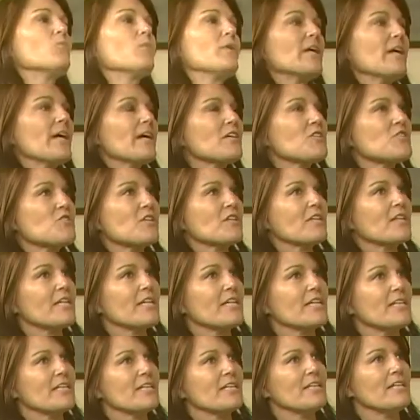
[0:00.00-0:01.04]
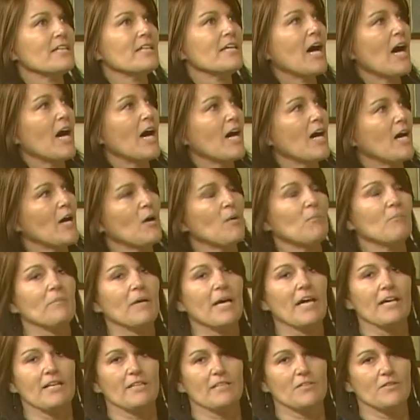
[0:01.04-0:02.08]
We actually um,
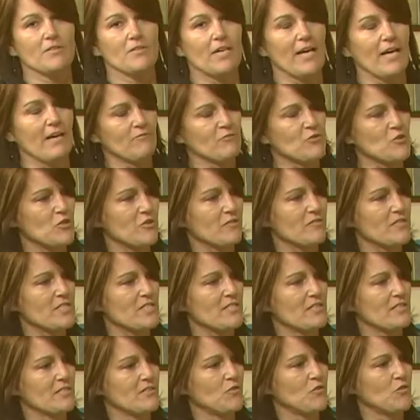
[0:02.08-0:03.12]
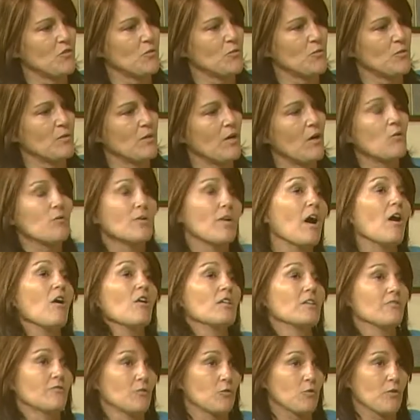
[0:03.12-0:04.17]
ha have have services throughout
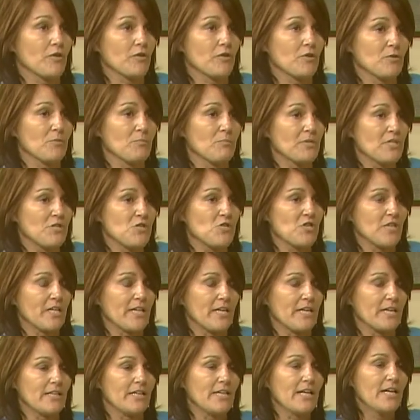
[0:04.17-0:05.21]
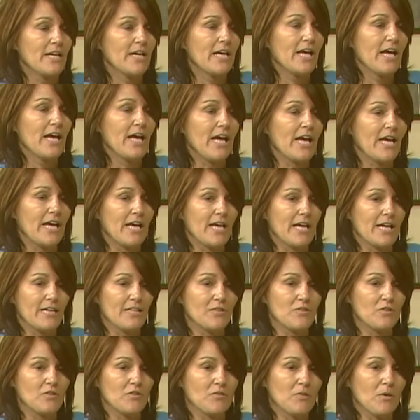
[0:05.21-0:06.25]
all of northern Michigan.
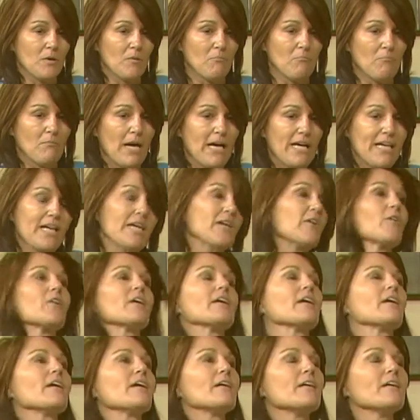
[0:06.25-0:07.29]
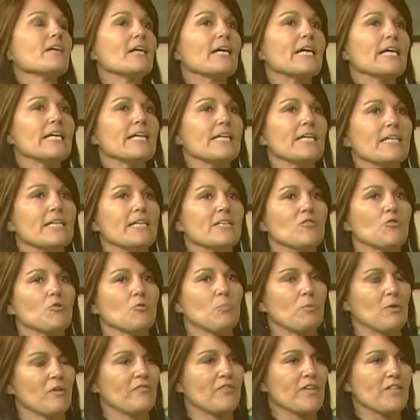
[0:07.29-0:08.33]
And my area is
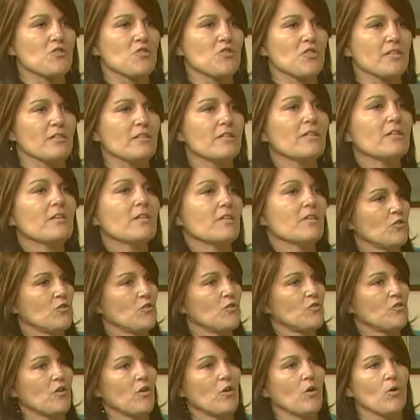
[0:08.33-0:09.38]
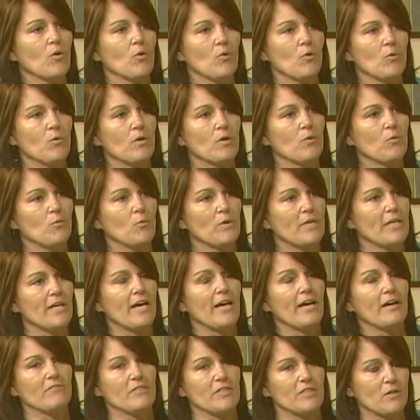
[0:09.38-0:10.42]
prevention. So we
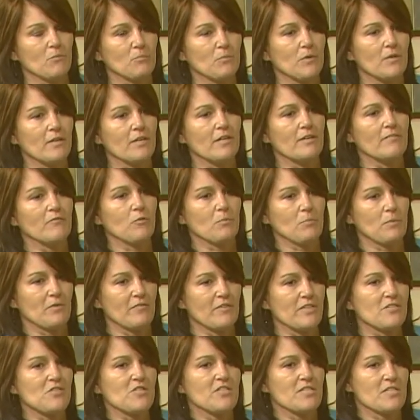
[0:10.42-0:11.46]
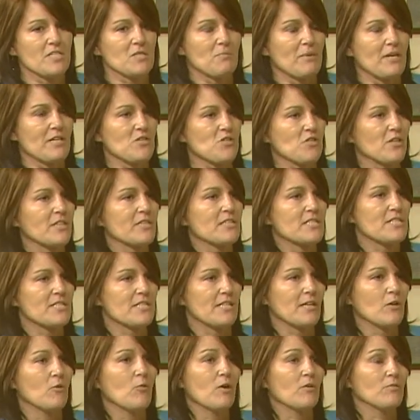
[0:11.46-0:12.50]
have a number of prevention specialists
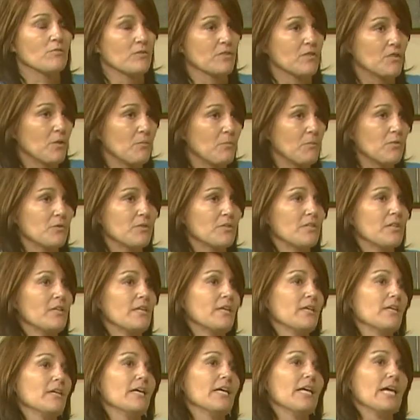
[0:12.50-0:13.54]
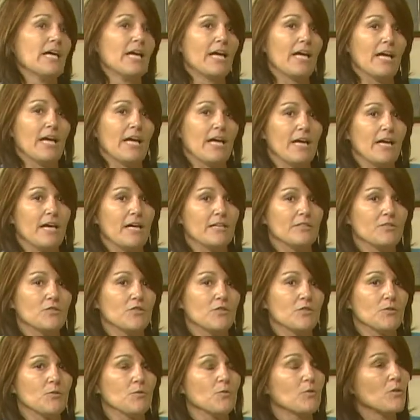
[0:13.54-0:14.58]
that go out in the community and
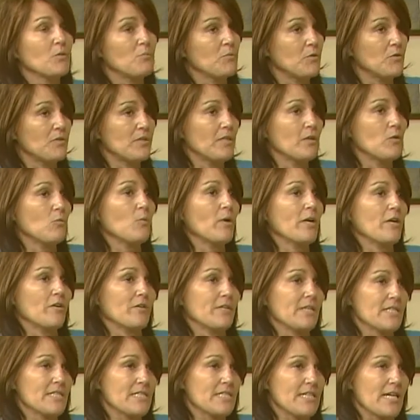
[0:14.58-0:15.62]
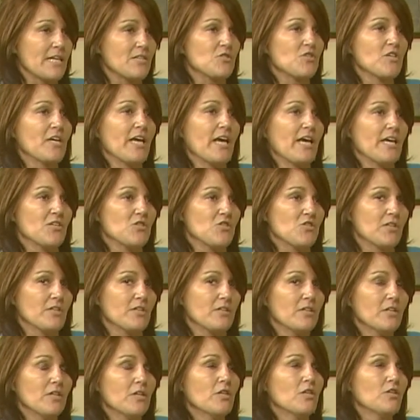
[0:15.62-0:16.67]
do community awareness
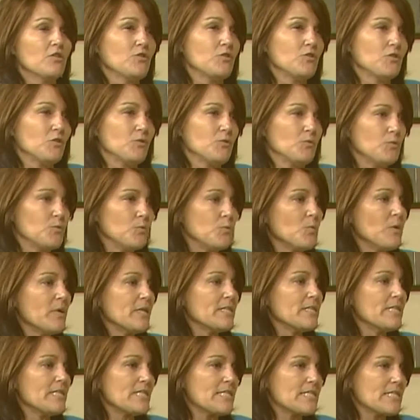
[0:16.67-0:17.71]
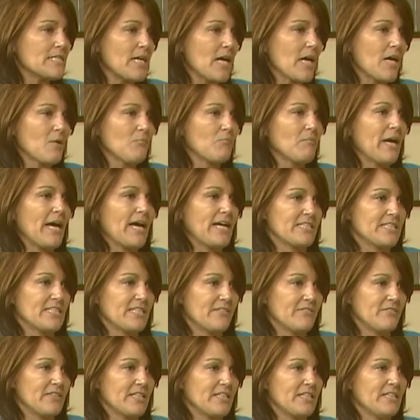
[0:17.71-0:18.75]
education, do some
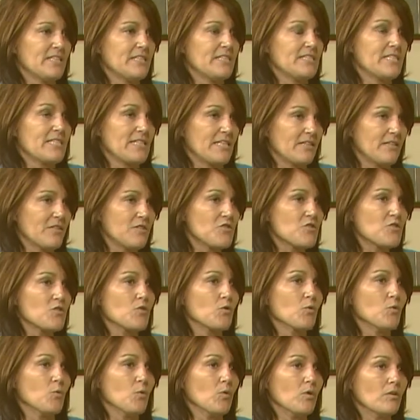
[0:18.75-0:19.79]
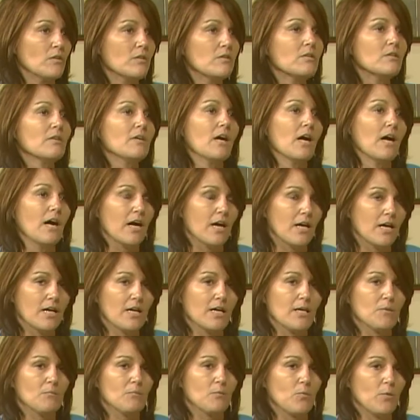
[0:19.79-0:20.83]
activities in the school
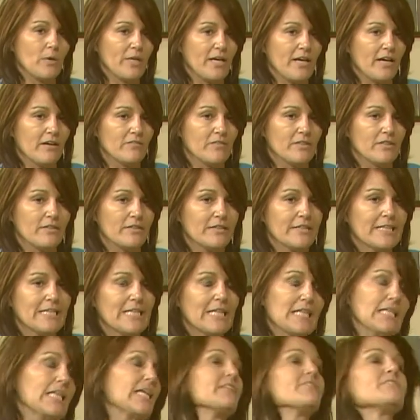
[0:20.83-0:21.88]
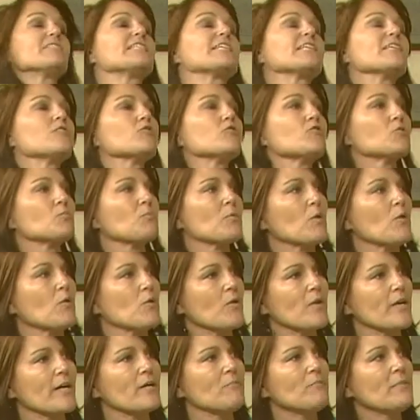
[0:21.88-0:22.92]
um, we have a life skills
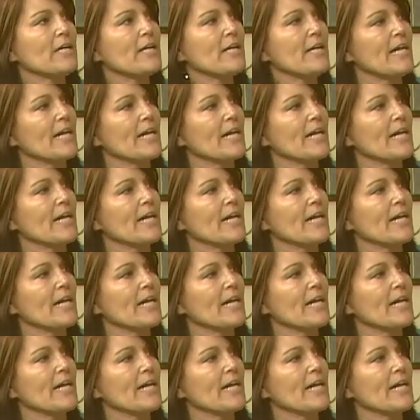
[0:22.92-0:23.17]
program.